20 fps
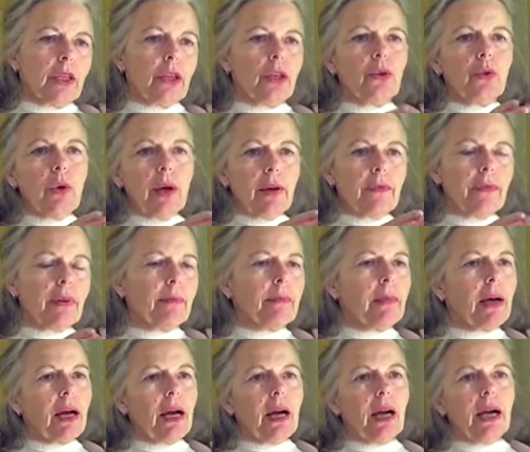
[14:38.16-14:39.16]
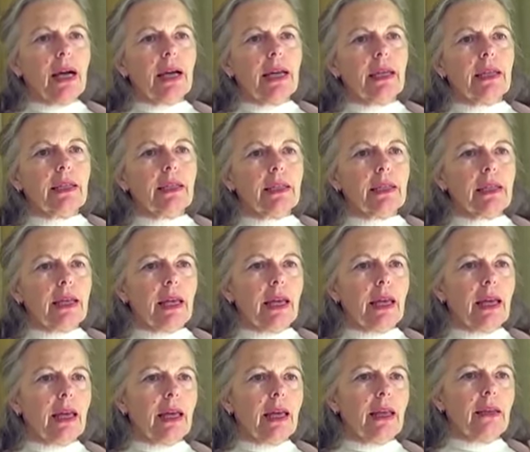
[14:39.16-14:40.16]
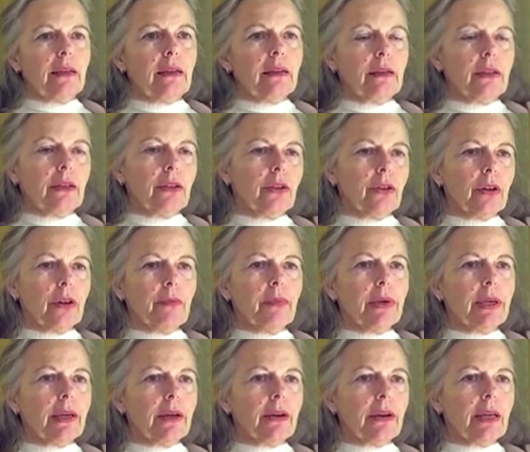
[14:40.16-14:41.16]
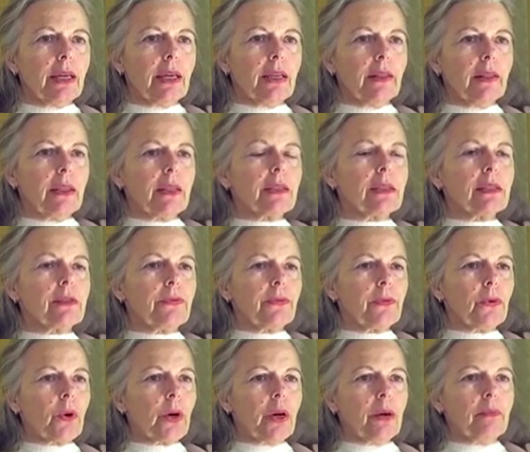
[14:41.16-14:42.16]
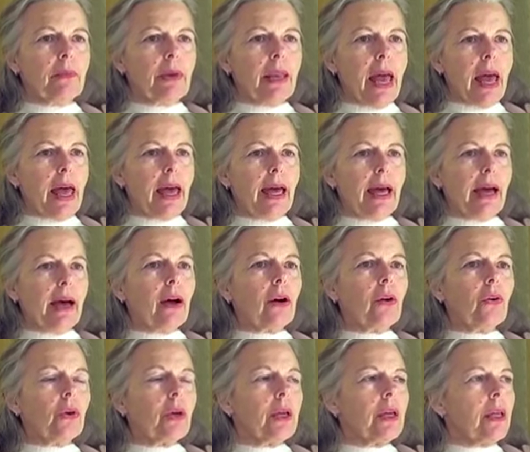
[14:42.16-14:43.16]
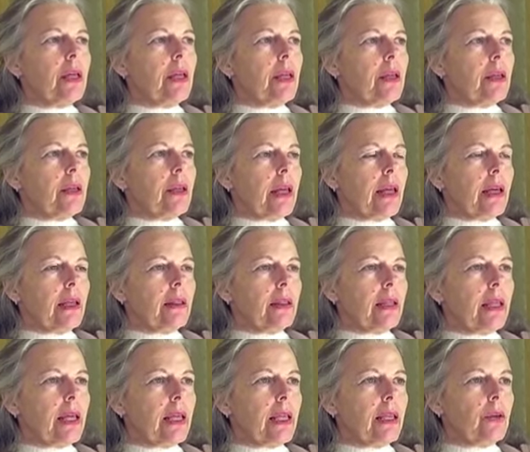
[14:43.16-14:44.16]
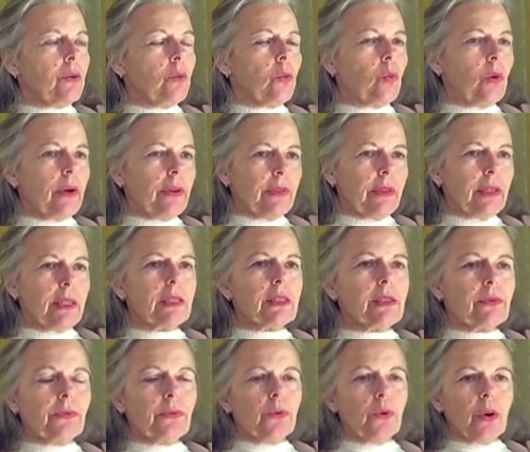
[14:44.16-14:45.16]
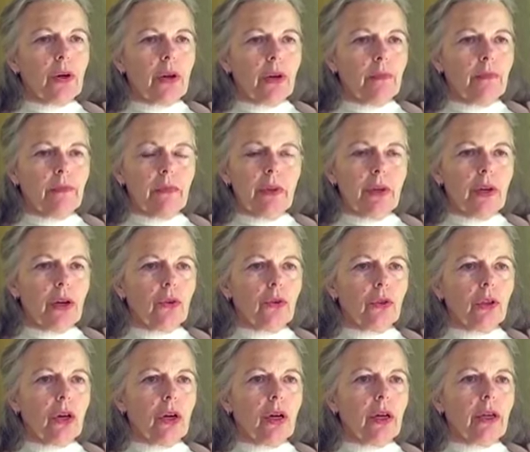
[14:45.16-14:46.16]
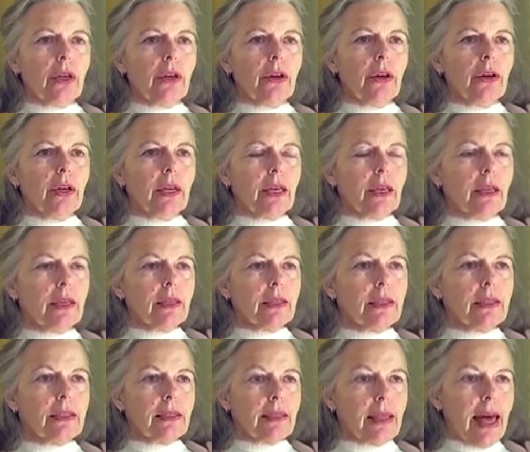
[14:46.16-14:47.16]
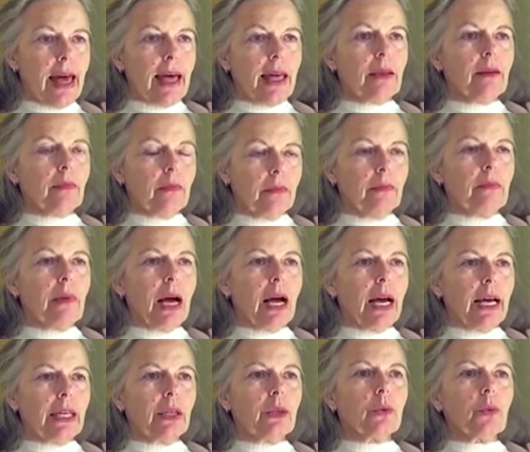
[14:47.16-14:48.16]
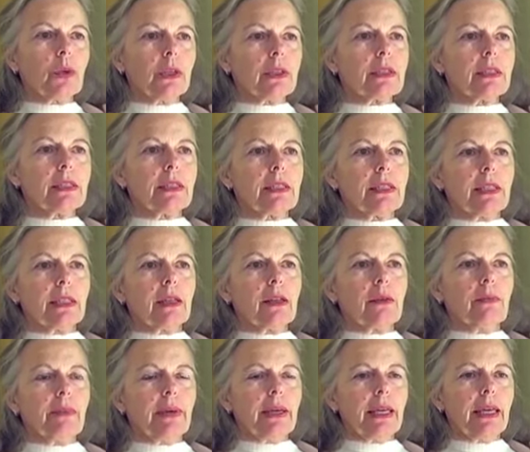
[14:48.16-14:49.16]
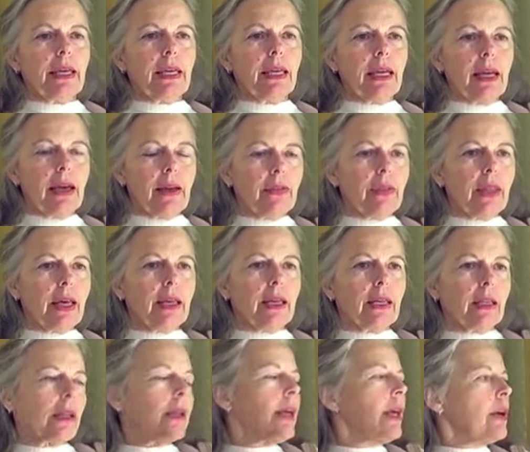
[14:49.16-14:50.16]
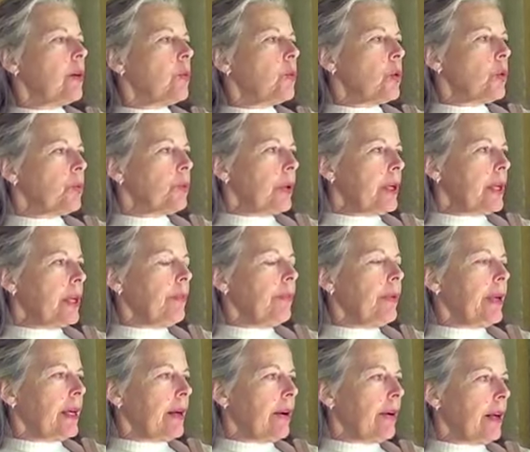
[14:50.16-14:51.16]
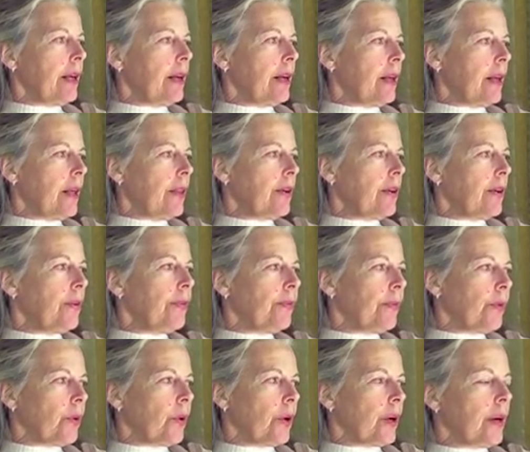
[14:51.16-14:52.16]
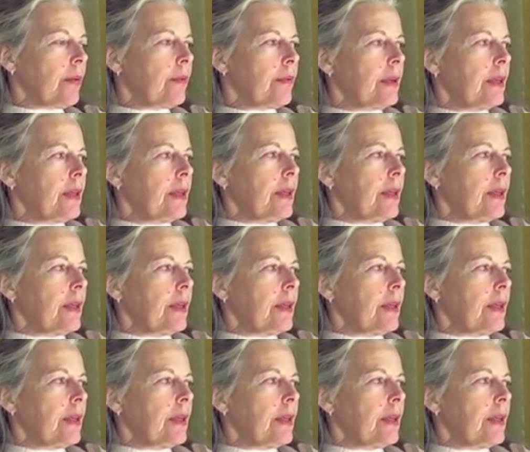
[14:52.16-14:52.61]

you have a mind and you're appearing in this form now. And then when this form no longer is, that mind will still be, and then it will reappear in another form.